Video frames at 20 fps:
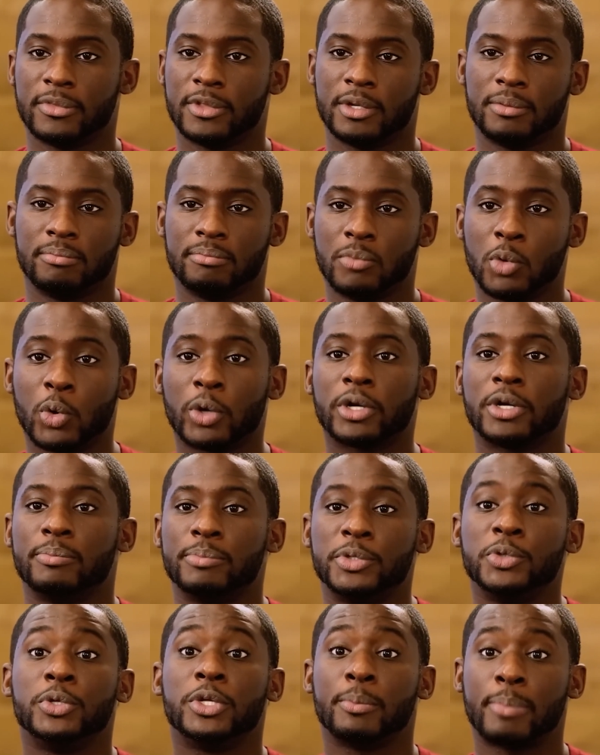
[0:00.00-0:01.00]
The more
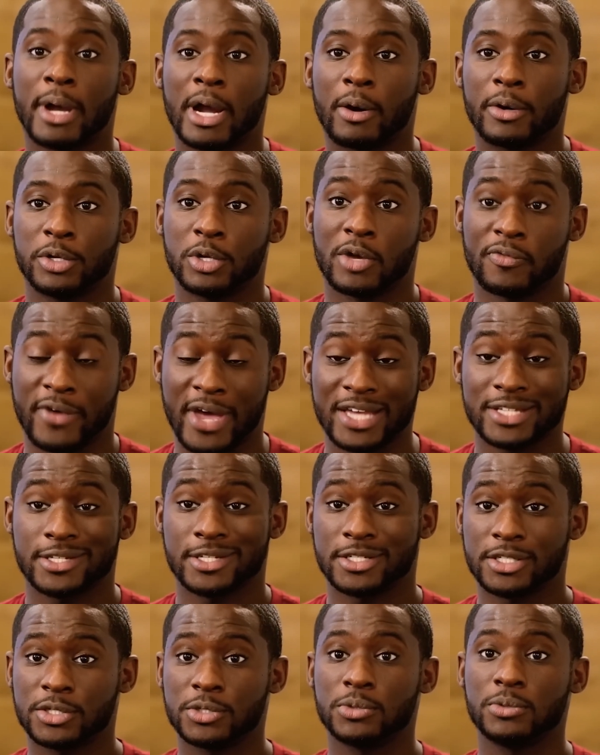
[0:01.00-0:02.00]
computing power you have
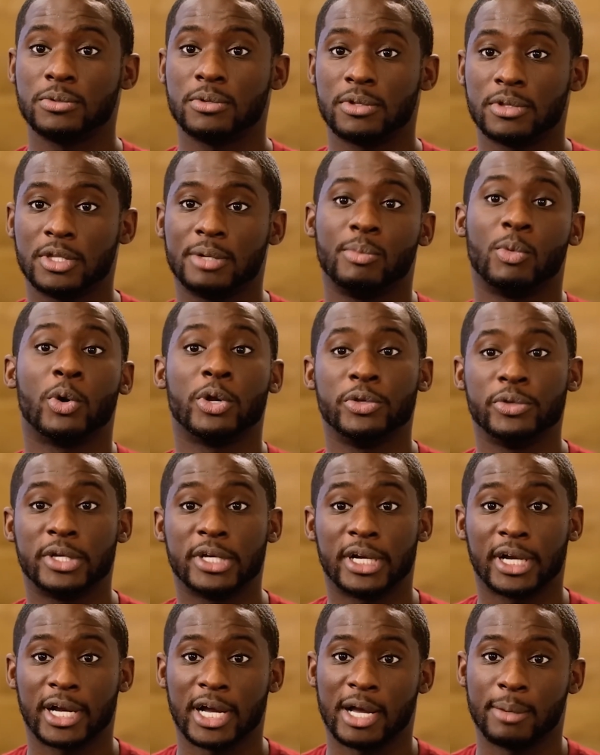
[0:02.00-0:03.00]
access to, the more you
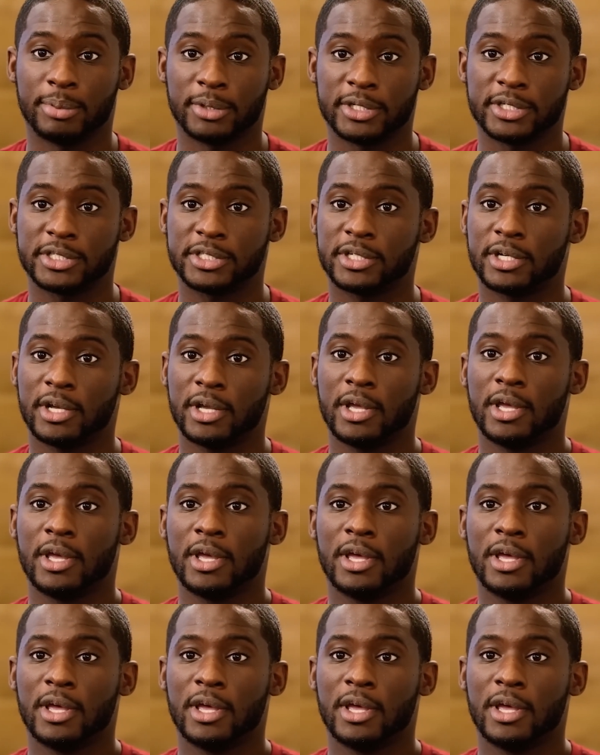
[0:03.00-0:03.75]
can accomplish.